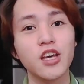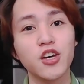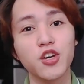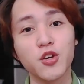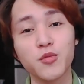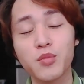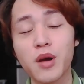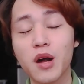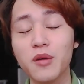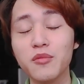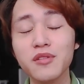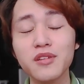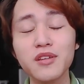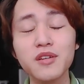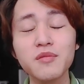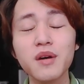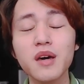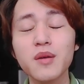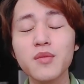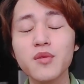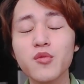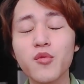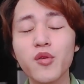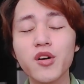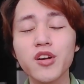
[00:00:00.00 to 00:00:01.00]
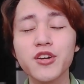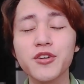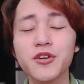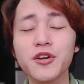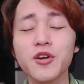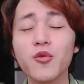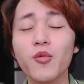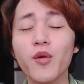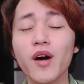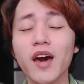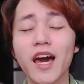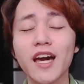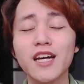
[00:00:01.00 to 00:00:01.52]
Now you probably might be
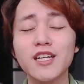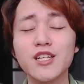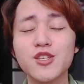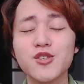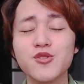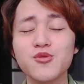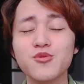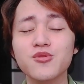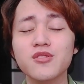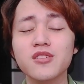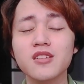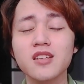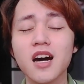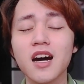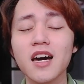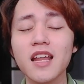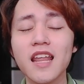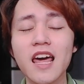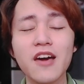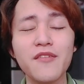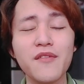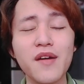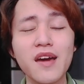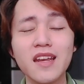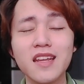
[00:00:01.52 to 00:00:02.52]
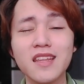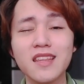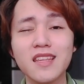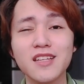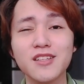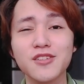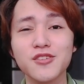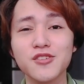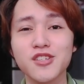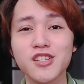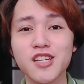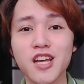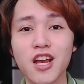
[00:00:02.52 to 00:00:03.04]
wondering why I do not have
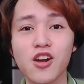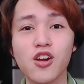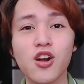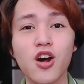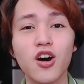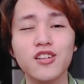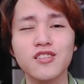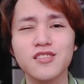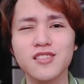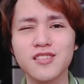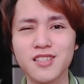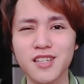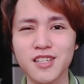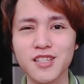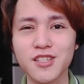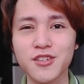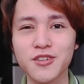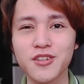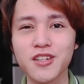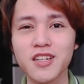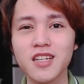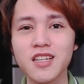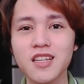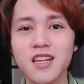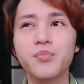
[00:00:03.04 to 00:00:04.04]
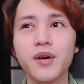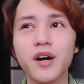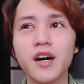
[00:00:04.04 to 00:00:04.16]
anything to share on sunscreen,